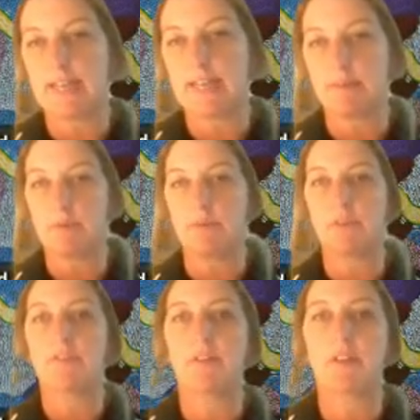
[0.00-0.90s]
the Canberra
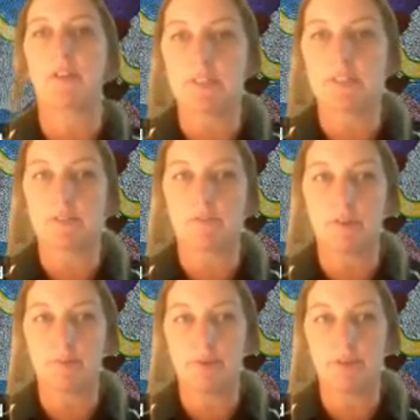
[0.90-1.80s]
Ornithologists
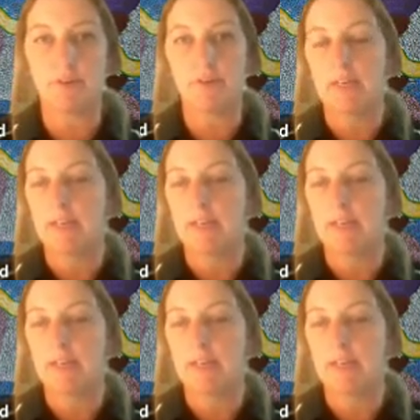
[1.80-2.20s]
Group, who